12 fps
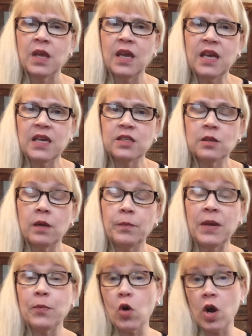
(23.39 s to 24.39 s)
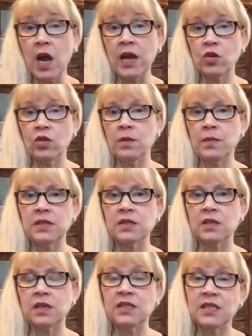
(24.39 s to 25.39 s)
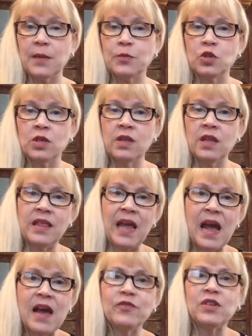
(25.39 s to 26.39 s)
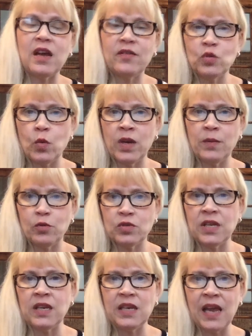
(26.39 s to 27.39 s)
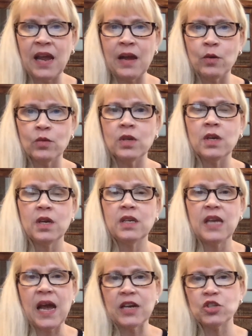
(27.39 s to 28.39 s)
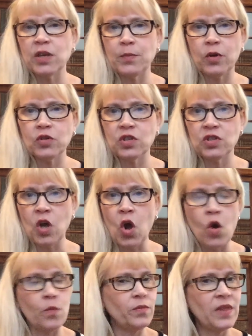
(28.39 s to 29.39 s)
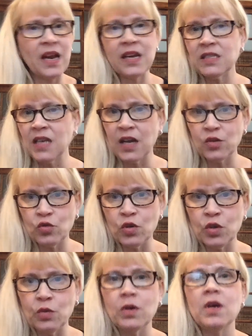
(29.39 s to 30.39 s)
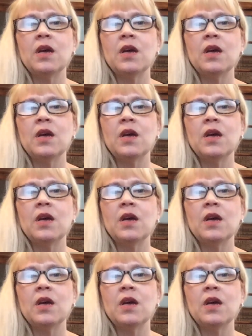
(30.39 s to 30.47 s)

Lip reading: is people are under the misconception that they have to have 20% down to actually purchase a home. That is not true.